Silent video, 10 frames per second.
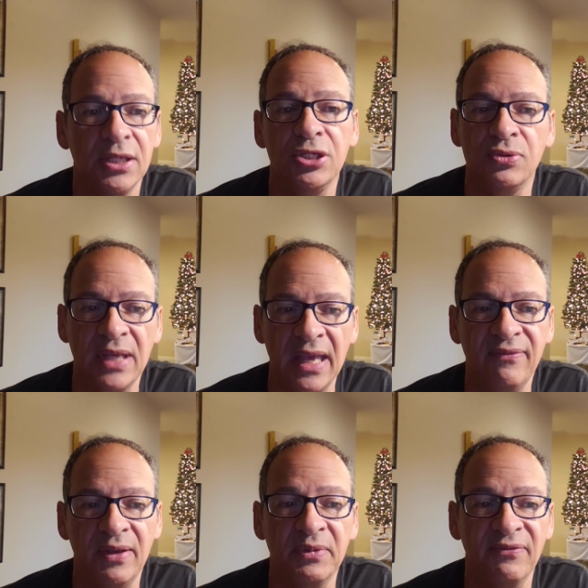You gave
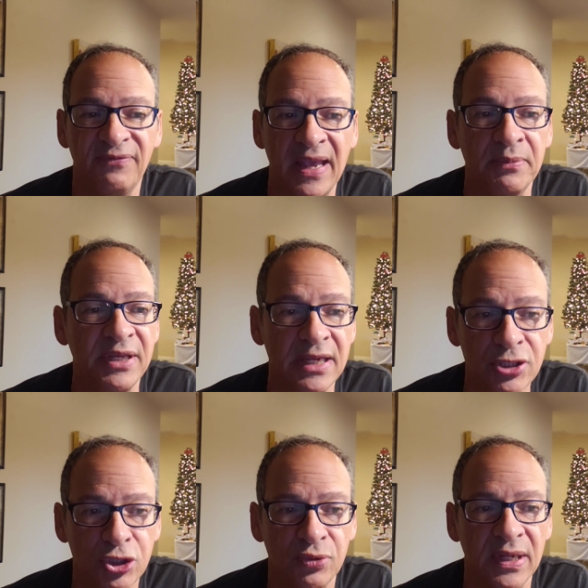him the family
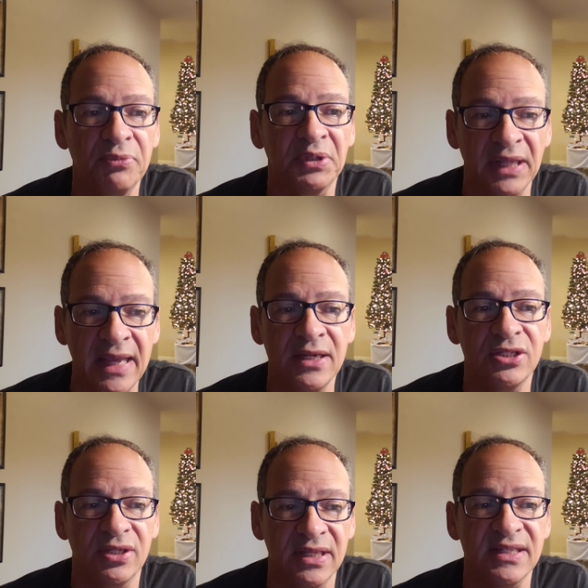history related
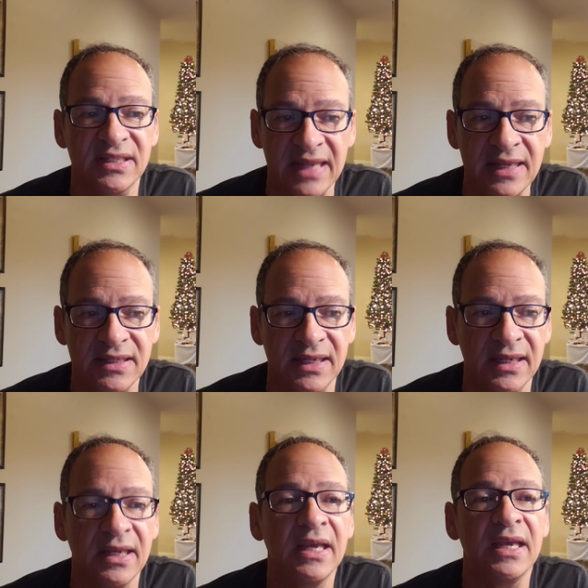to this
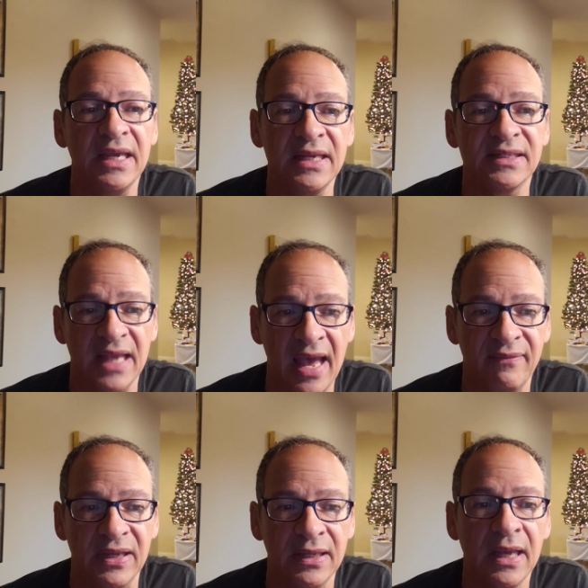sensing he is
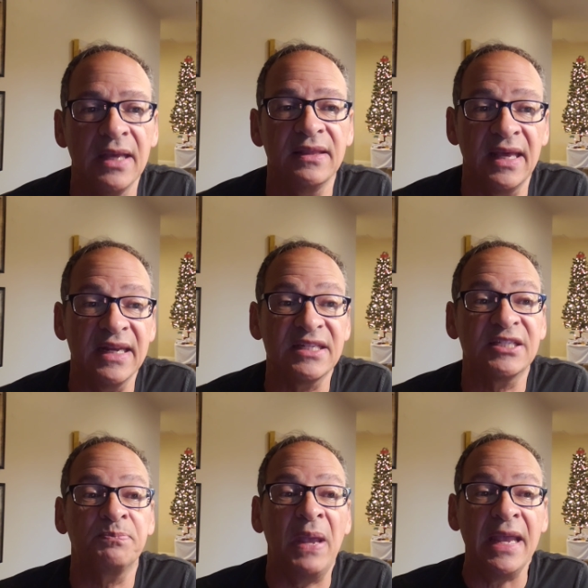having, then
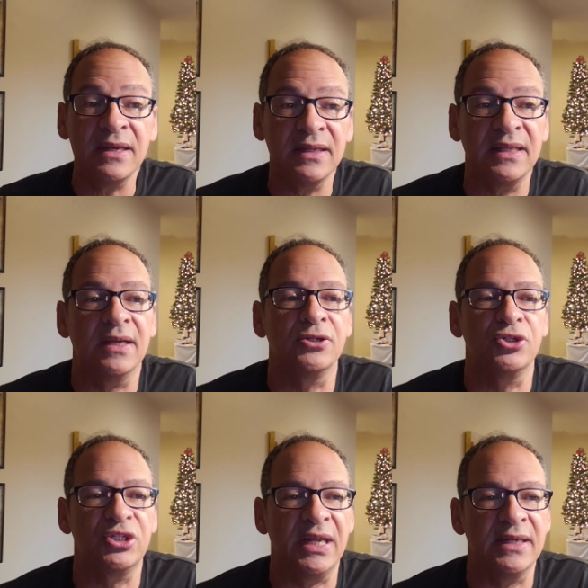expanded the
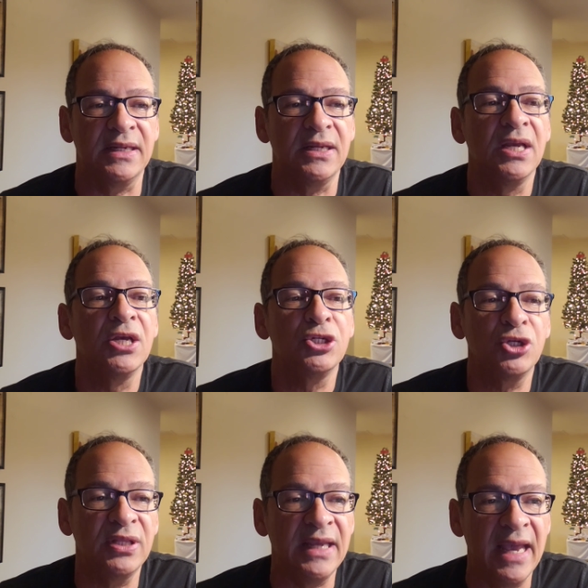understanding
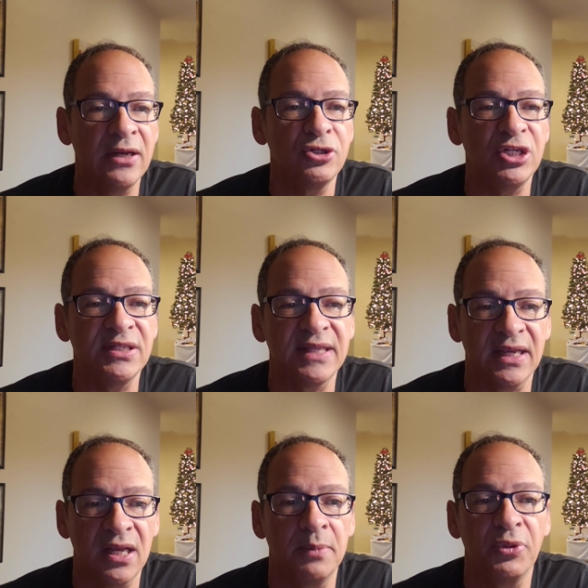to the energies
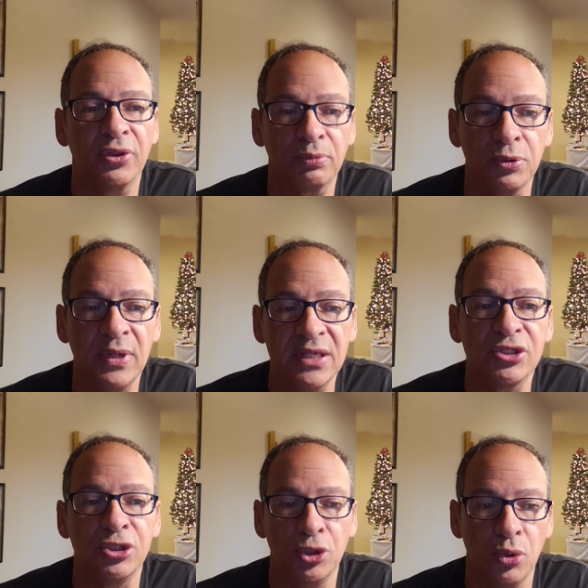that come through
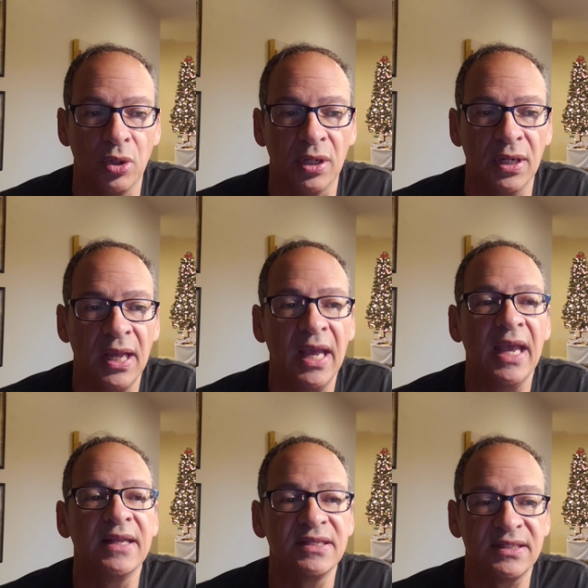his door
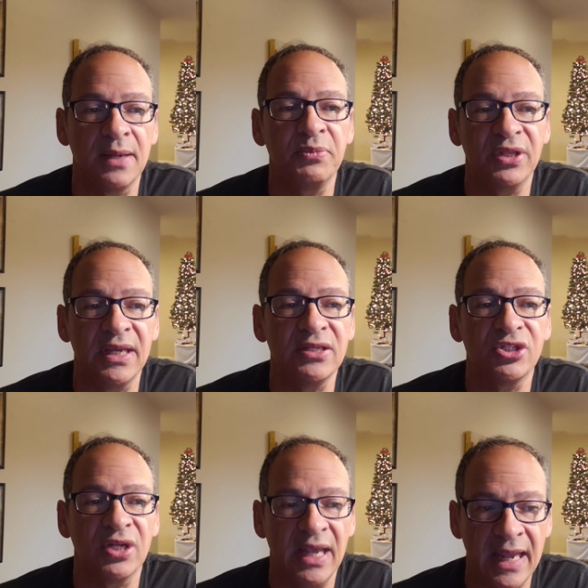and some
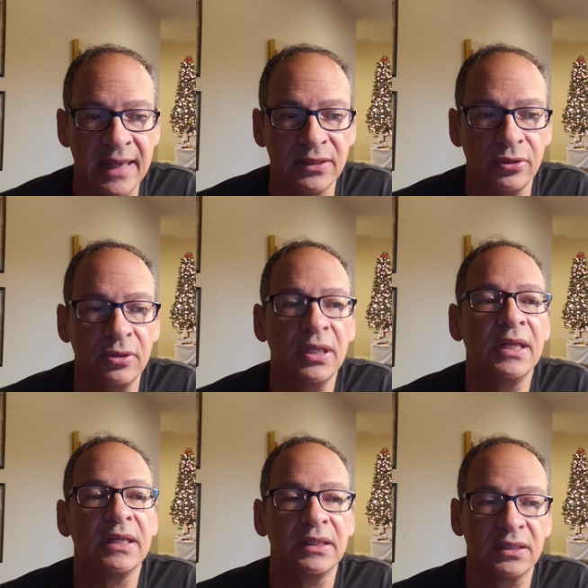things to handle,
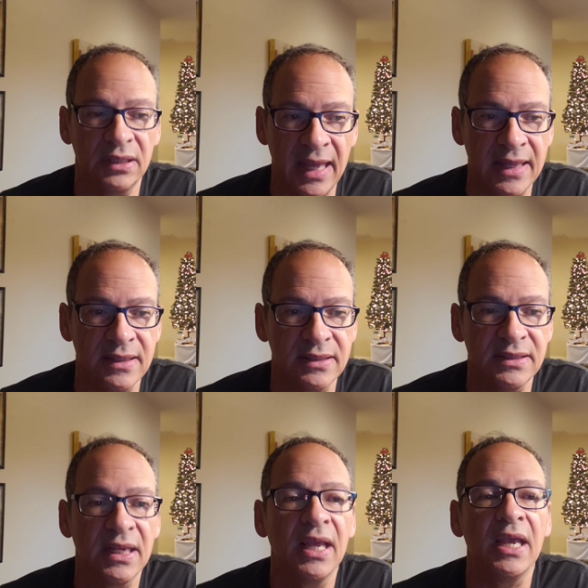
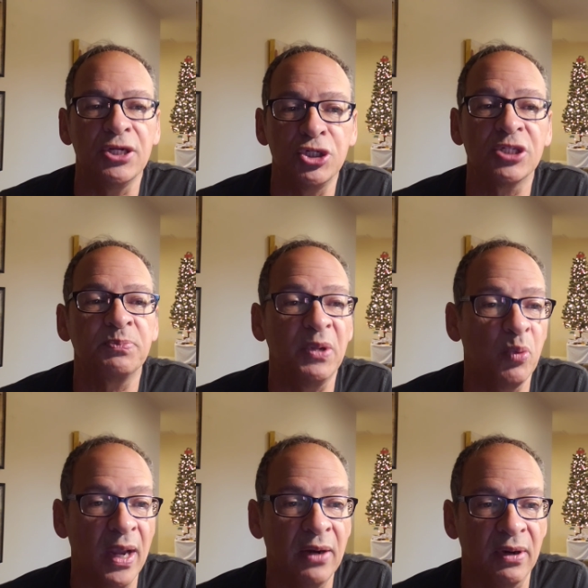cleanse, and just be
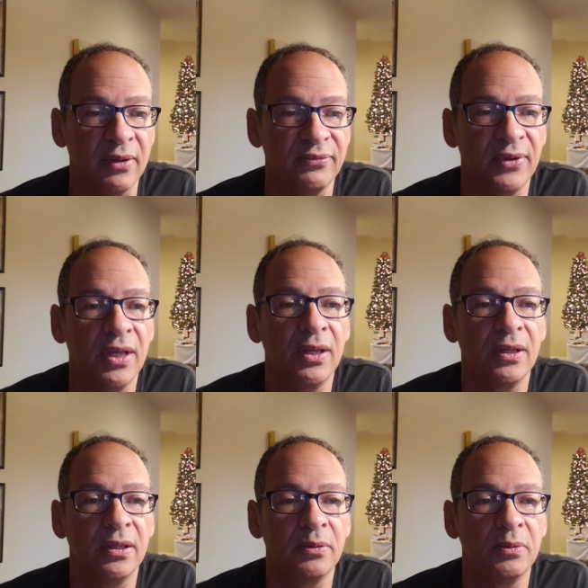aware
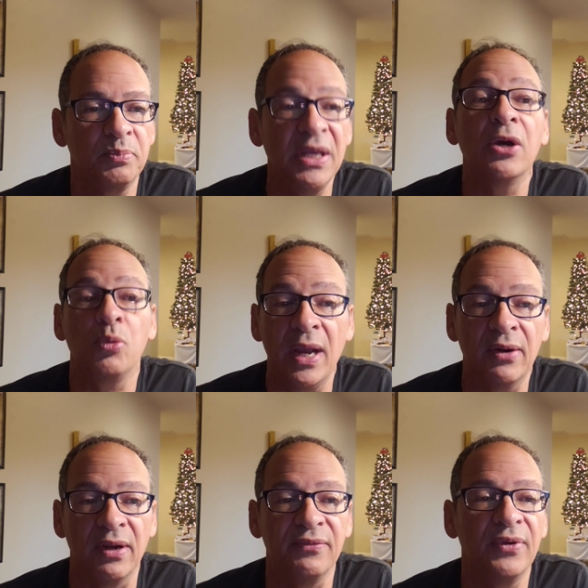
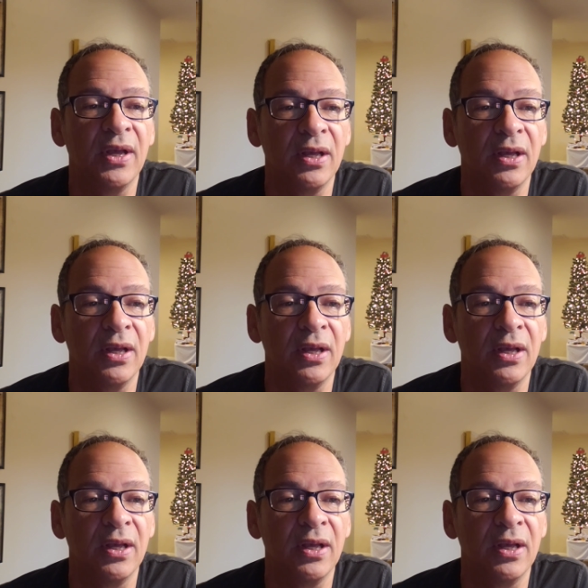of